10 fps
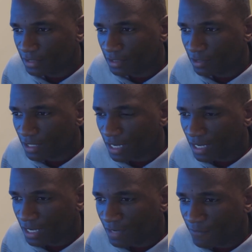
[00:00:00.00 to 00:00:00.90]
You know,
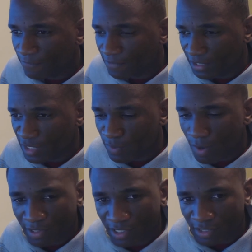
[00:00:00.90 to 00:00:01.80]
I have a feeling he's
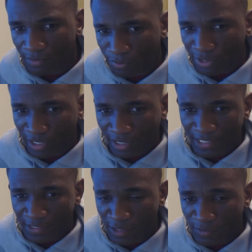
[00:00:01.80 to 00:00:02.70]
probably going to get a pretty
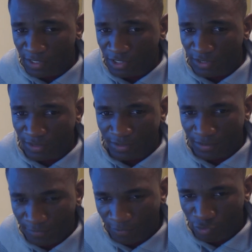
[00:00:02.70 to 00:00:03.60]
lengthy suspension
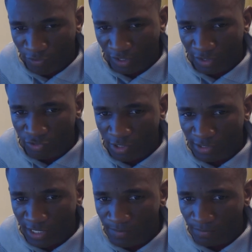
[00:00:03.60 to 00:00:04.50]
for failing his
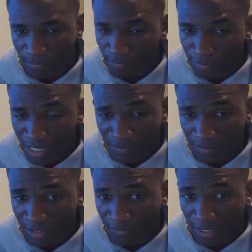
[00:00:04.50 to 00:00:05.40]
drug test,
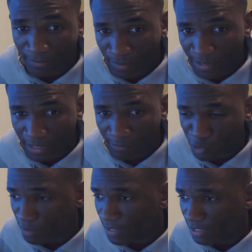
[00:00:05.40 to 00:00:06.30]
possibly maybe we're
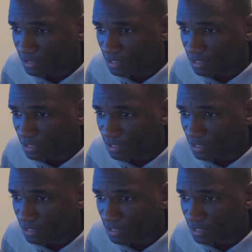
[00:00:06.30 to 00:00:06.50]
talking about a